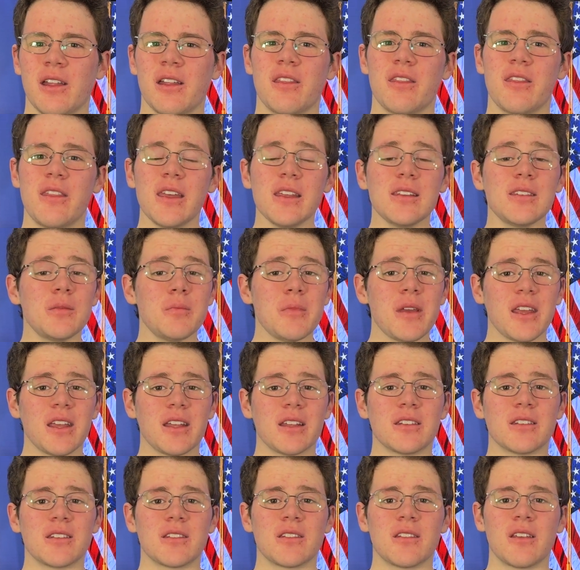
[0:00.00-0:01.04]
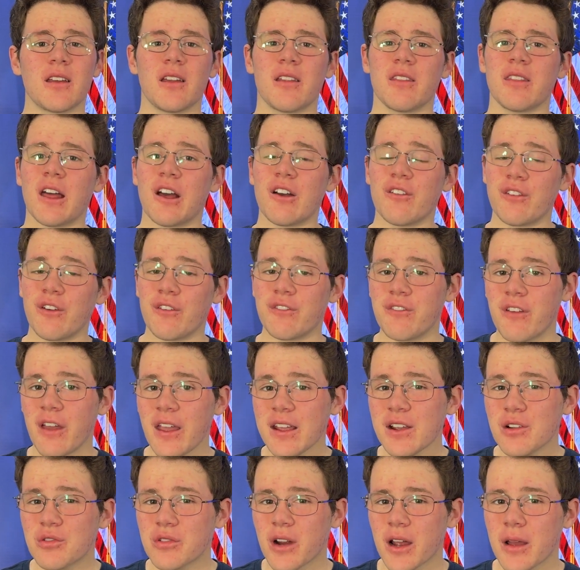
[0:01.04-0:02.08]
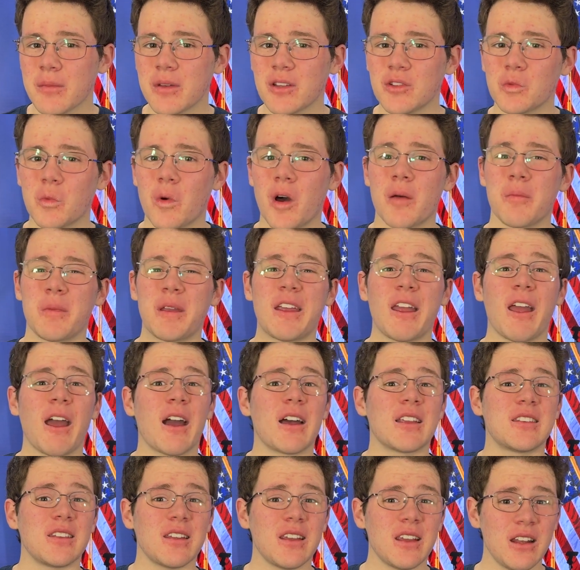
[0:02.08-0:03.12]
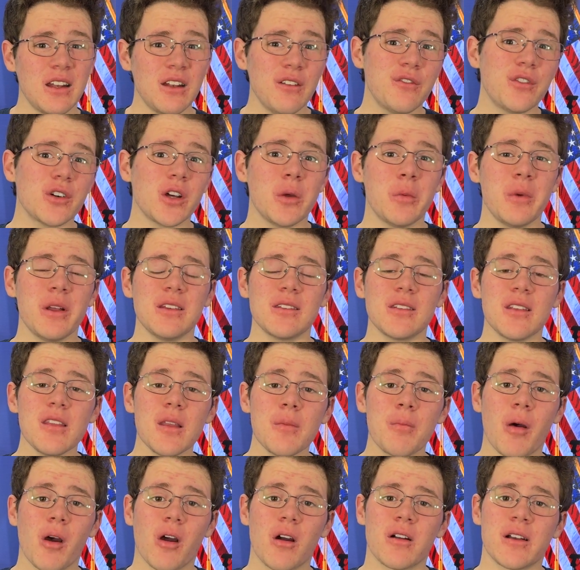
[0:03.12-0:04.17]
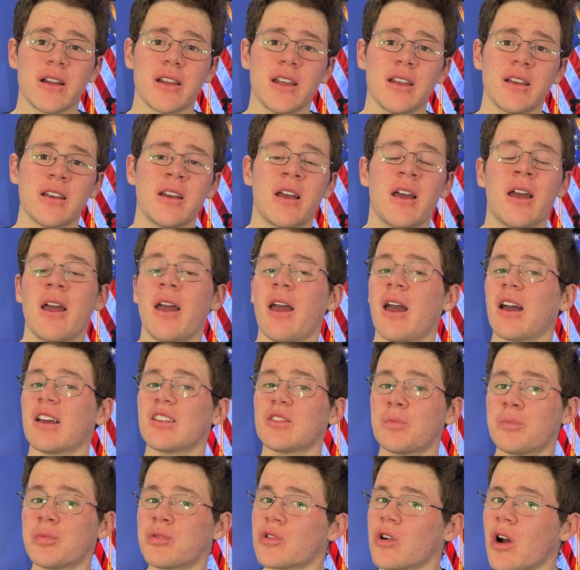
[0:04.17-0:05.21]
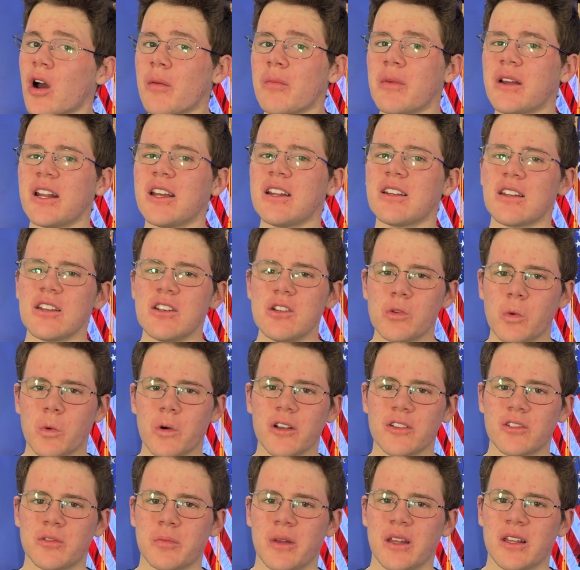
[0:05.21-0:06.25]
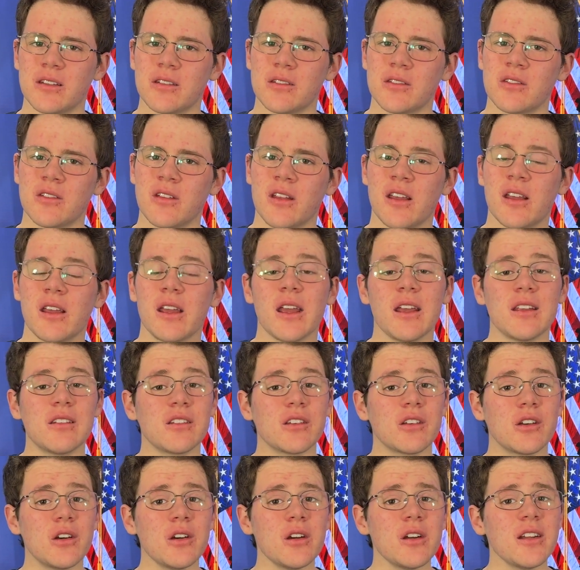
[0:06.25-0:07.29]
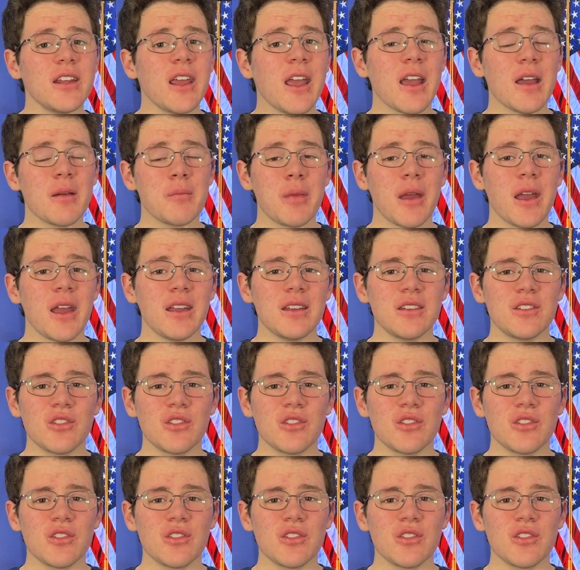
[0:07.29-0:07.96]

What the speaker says: This means that Vivek Ramaswamy has influence in the party, has prominent endorsements, is a good campaign